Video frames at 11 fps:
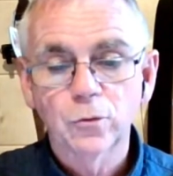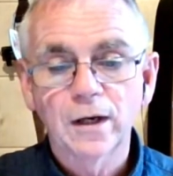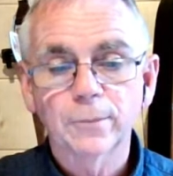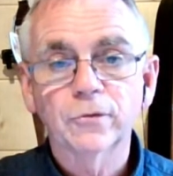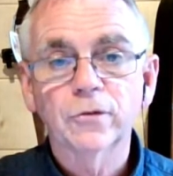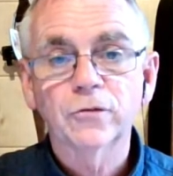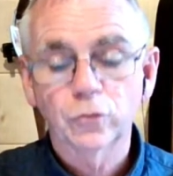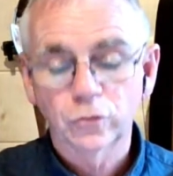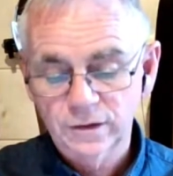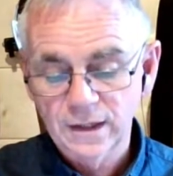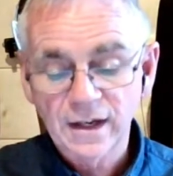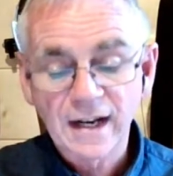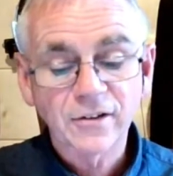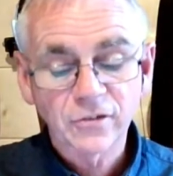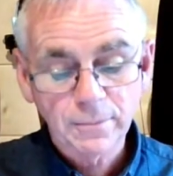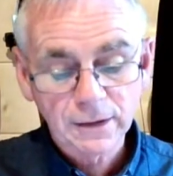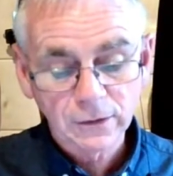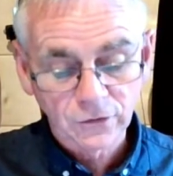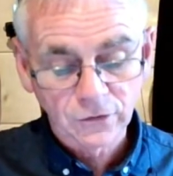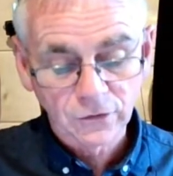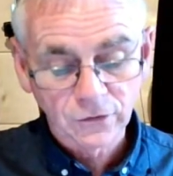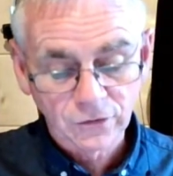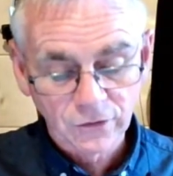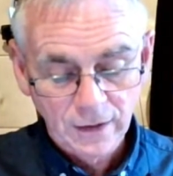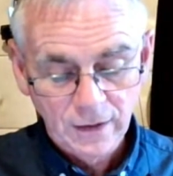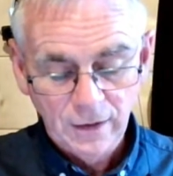to help reduce their energy bills.